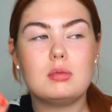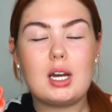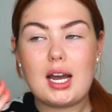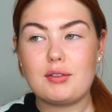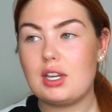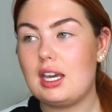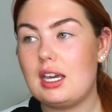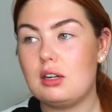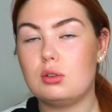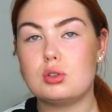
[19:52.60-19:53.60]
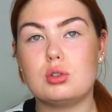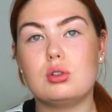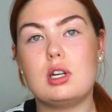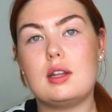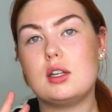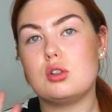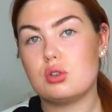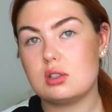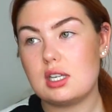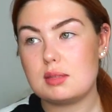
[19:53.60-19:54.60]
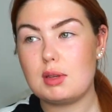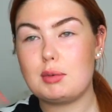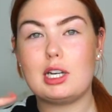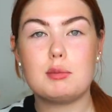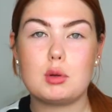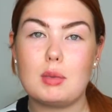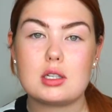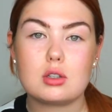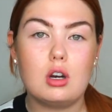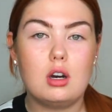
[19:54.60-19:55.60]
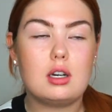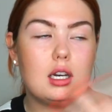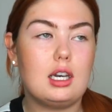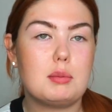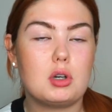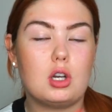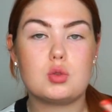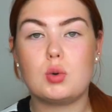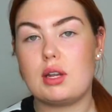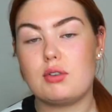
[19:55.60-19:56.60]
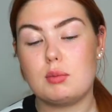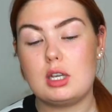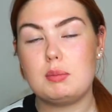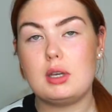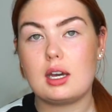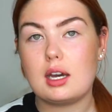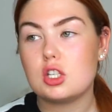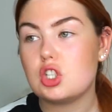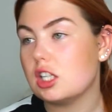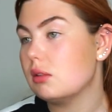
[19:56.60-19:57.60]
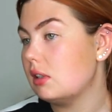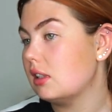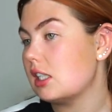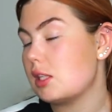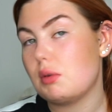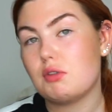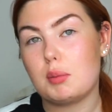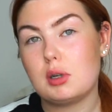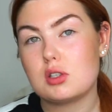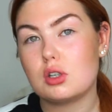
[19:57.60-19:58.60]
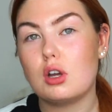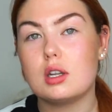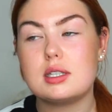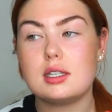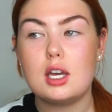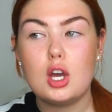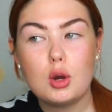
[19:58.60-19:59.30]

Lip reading: have your hair all done and then just this, maybe a little bit of mascara, lip gloss, whatever it may be. I genuinely think this would be fabulous on holiday.